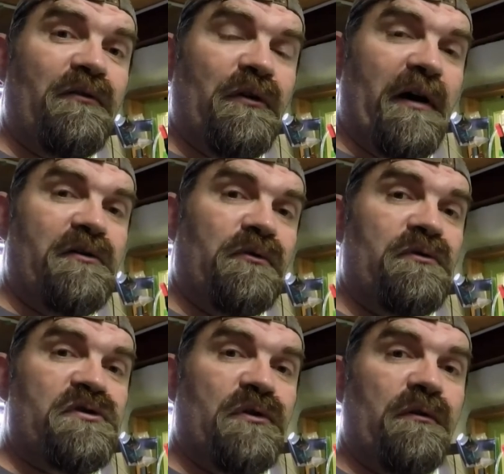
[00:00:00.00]
to add your own
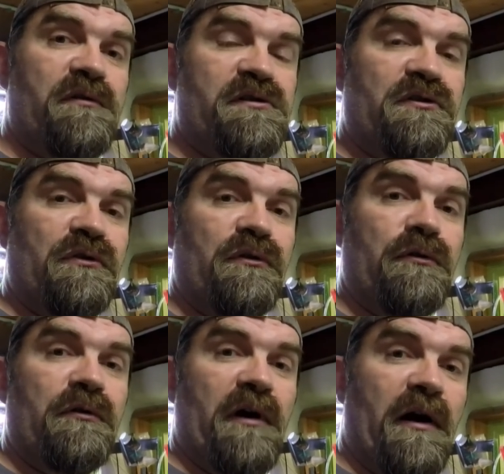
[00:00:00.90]
salts to
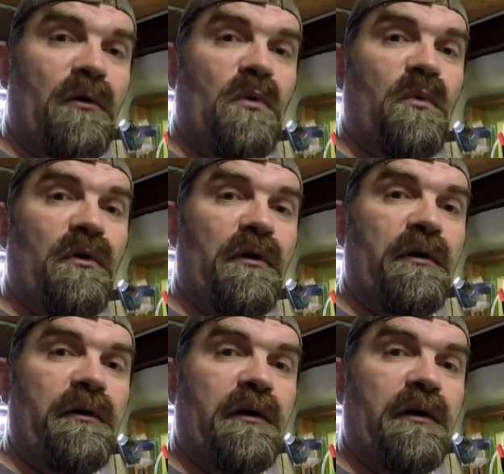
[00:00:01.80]
your RO water,